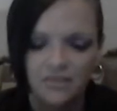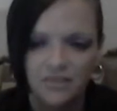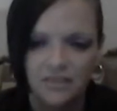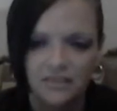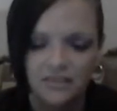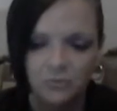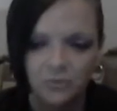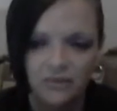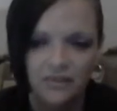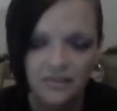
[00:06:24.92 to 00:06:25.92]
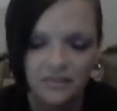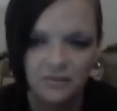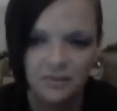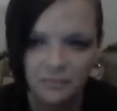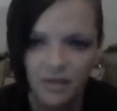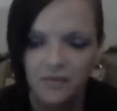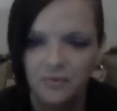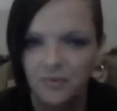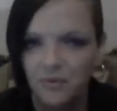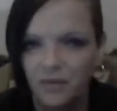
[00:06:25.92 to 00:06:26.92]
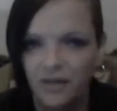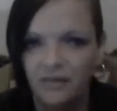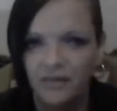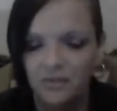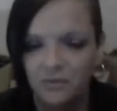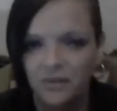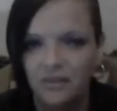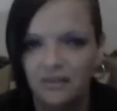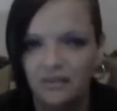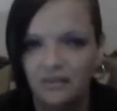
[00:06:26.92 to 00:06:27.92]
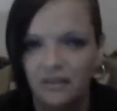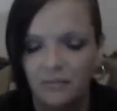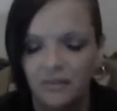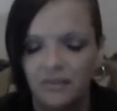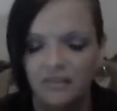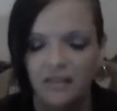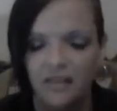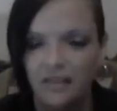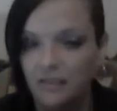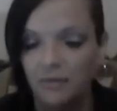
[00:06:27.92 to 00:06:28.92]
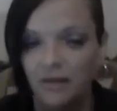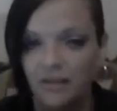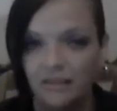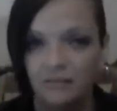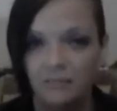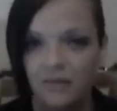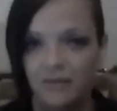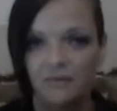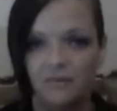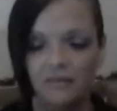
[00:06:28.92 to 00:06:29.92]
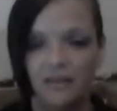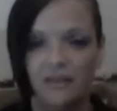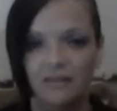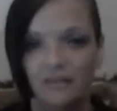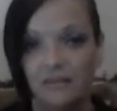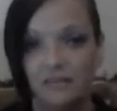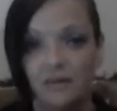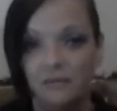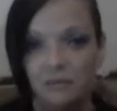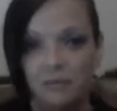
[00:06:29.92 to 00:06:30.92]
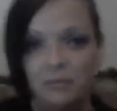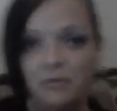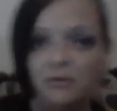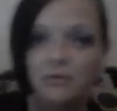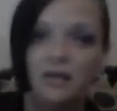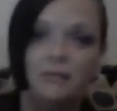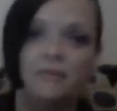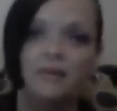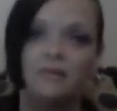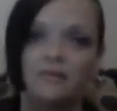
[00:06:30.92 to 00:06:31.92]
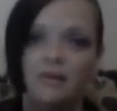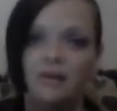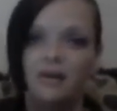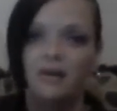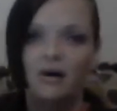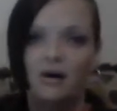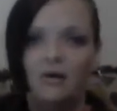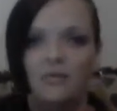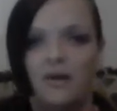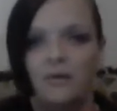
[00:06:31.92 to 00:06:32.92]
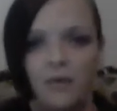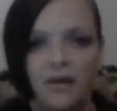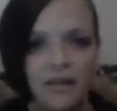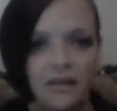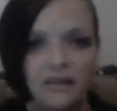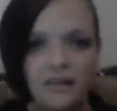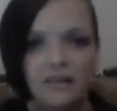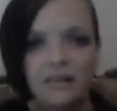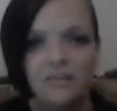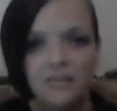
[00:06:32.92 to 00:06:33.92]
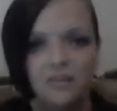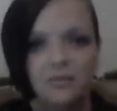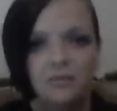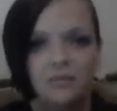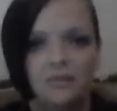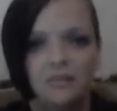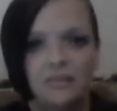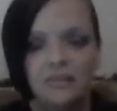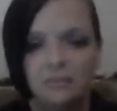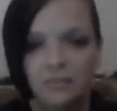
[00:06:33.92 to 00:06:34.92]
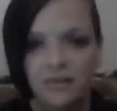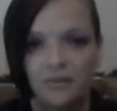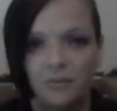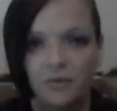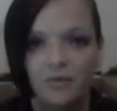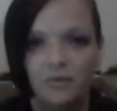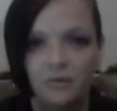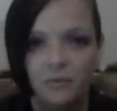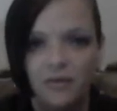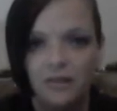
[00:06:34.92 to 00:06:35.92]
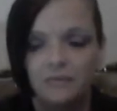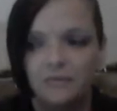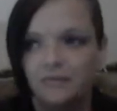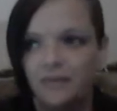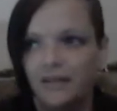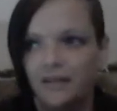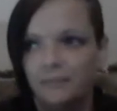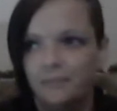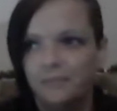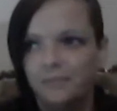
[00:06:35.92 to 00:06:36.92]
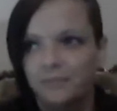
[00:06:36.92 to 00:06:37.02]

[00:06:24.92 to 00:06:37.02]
just is it really disrespectful the way they treated? I mean, anybody other, let, let alone the people who come there all that way to spread the word or whatever, and